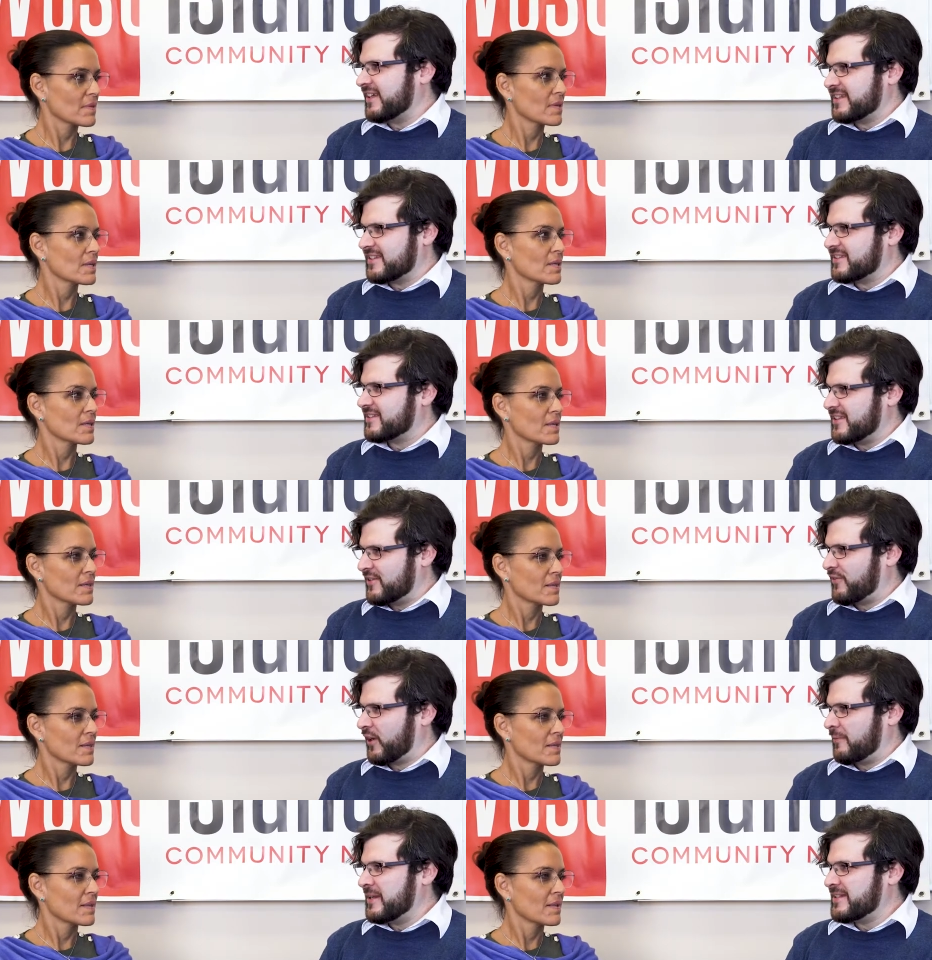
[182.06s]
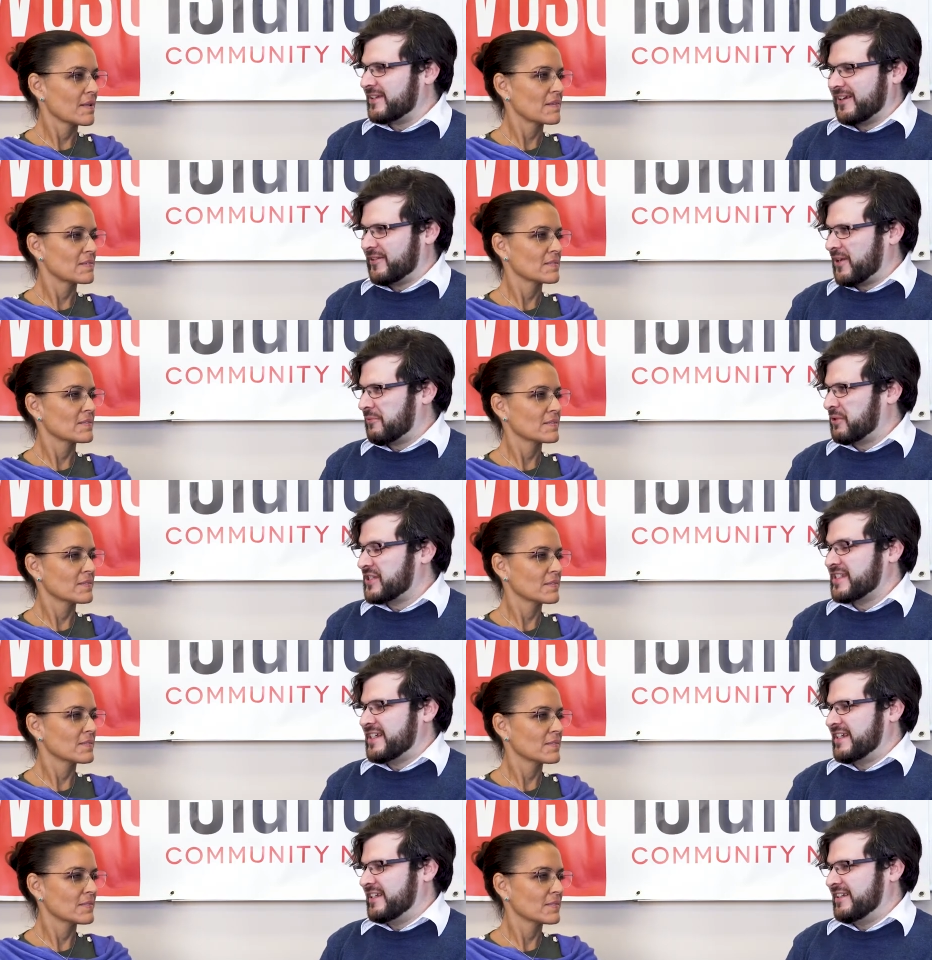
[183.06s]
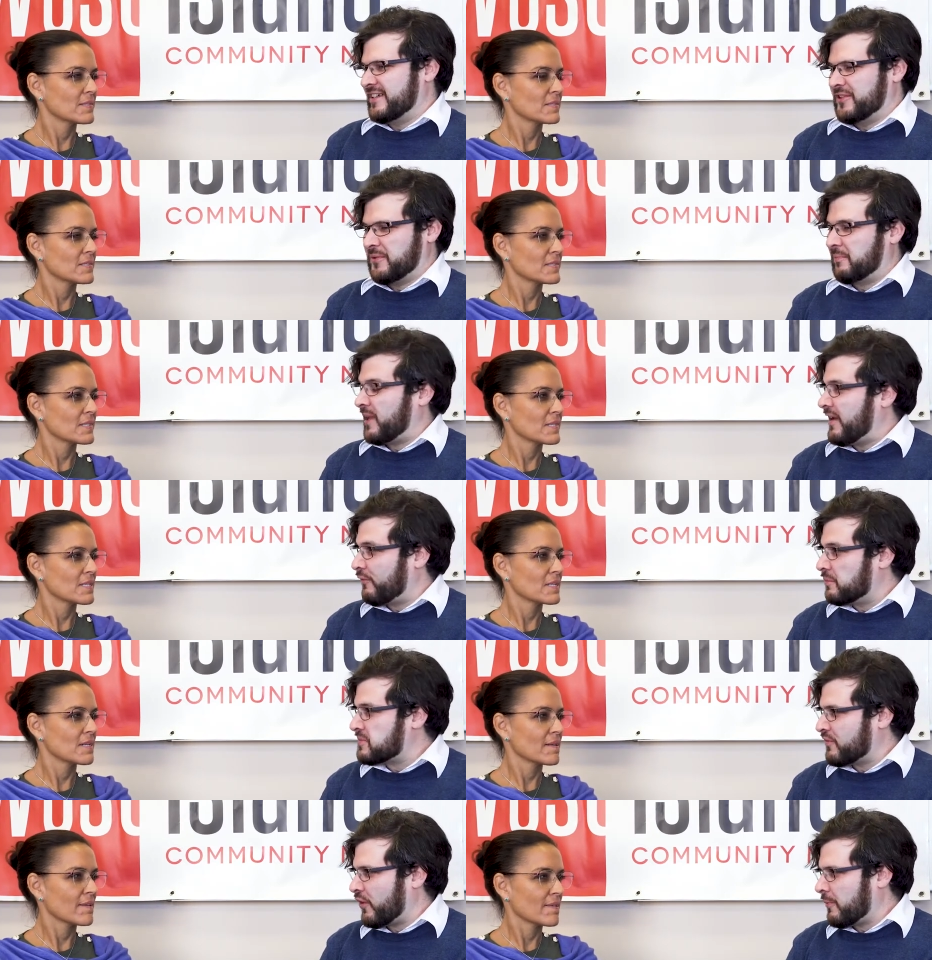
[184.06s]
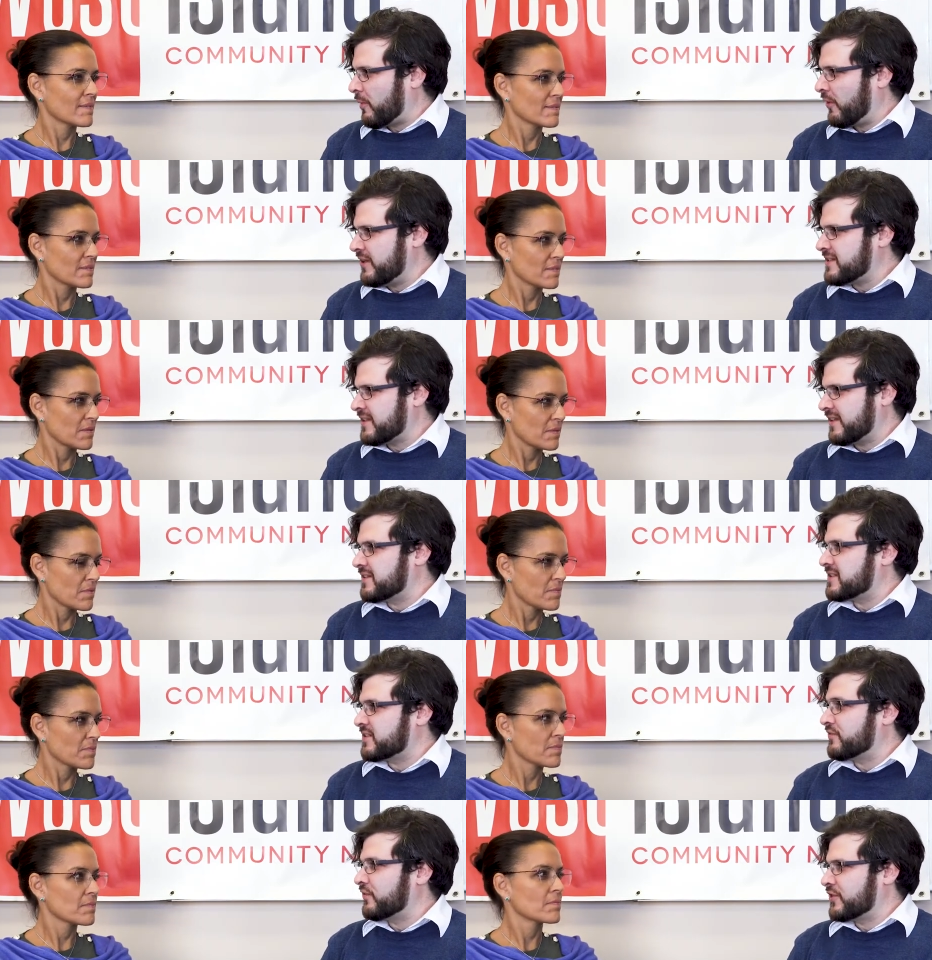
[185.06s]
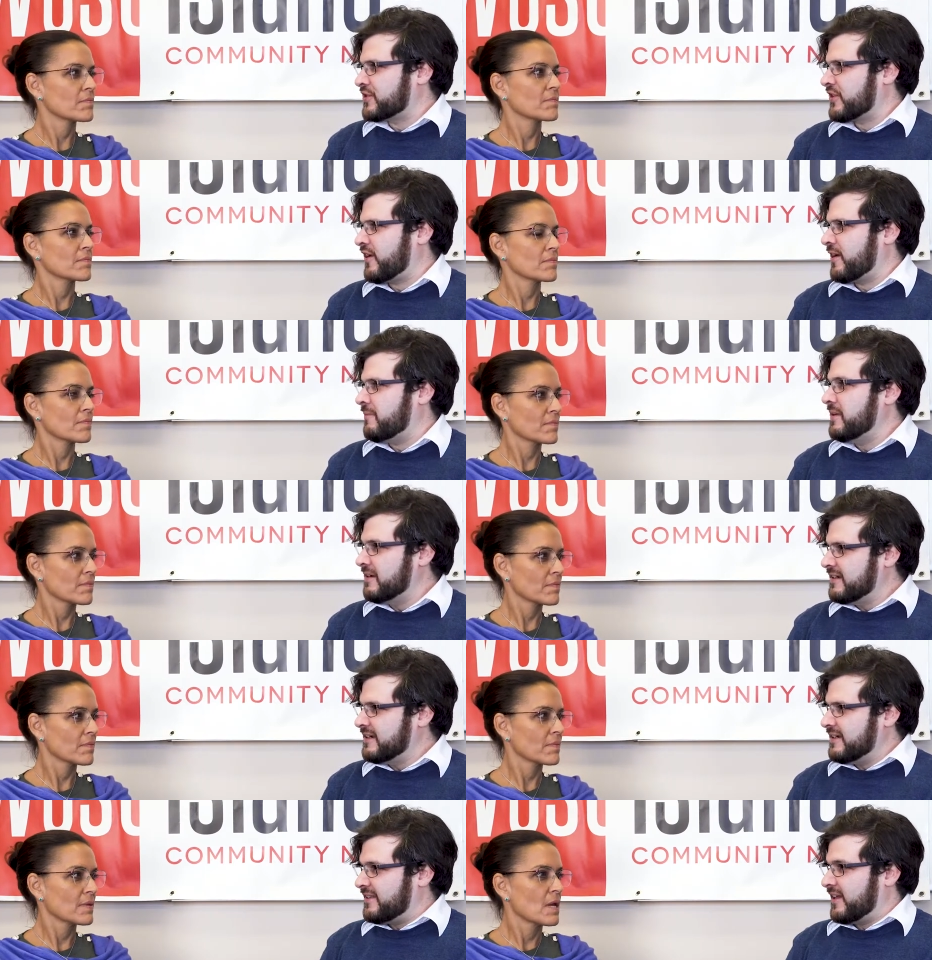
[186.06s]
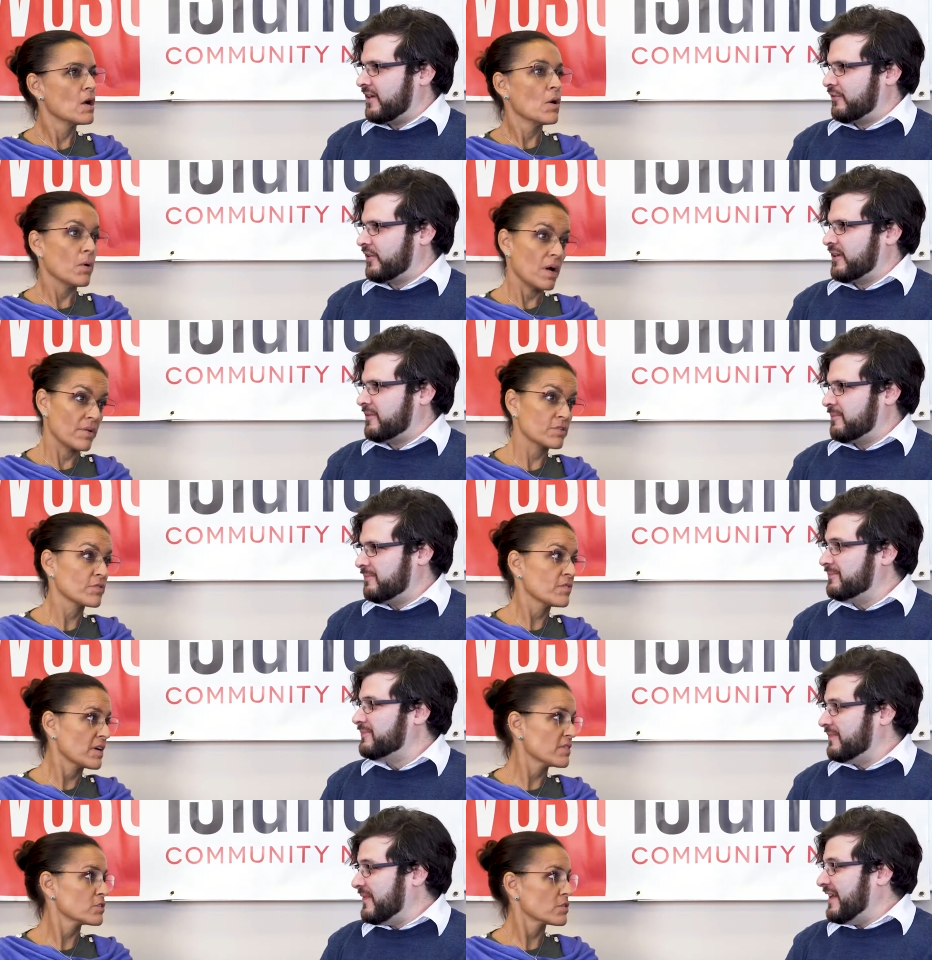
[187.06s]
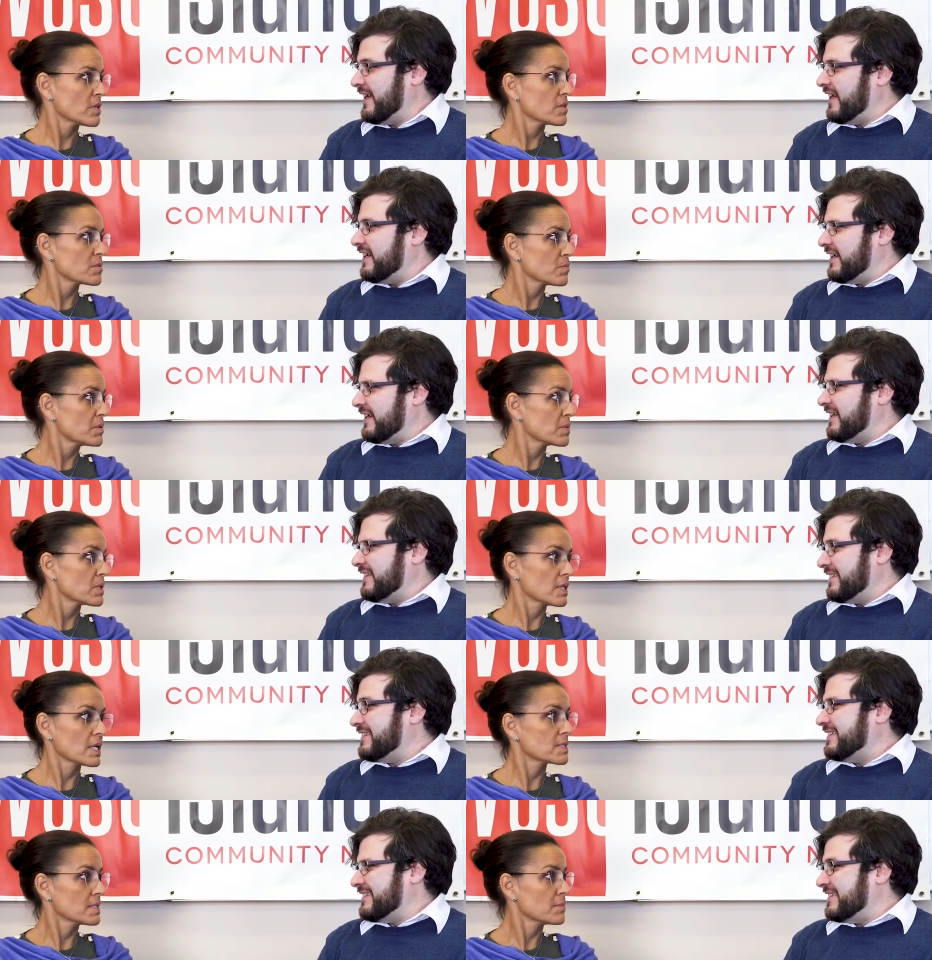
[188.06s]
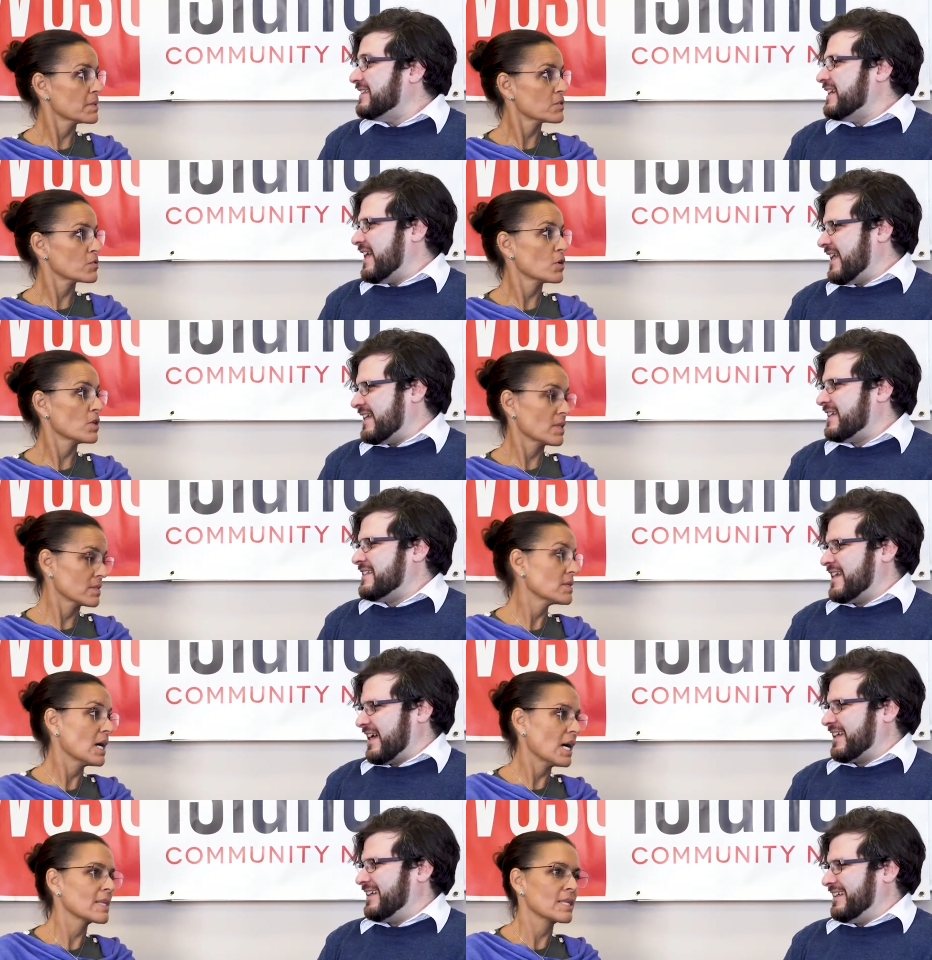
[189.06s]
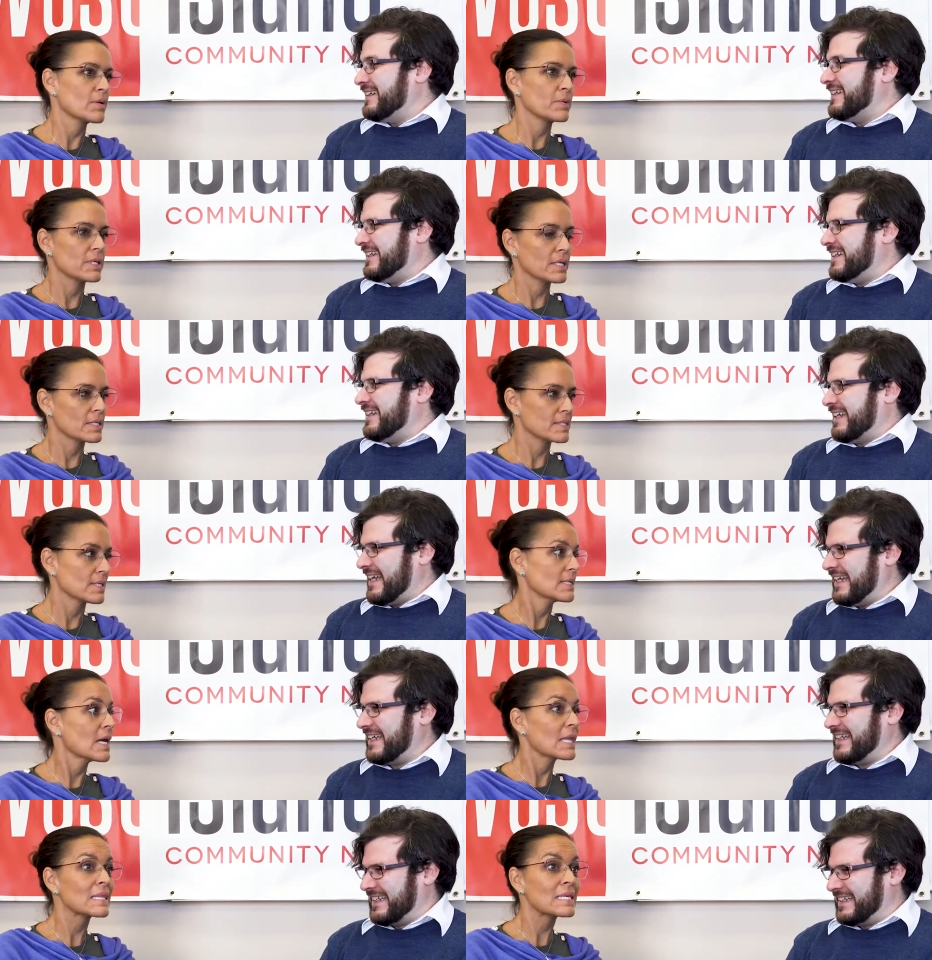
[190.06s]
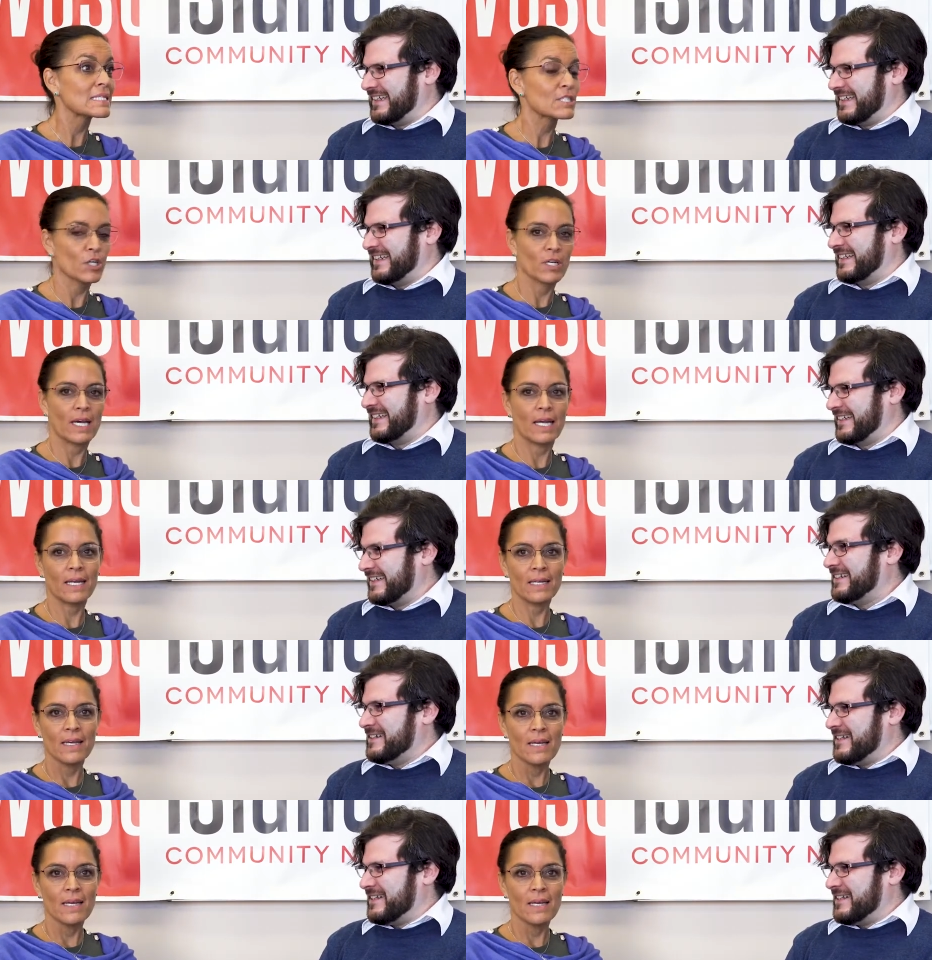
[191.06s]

Speaker 1: it's the environment, and I, I, we're seeing it in the platforms of all the parties. I think this is the first time that every after
Speaker 2: 500,000 people collected in Montreal. It, yeah. I think we needed to at least look at it.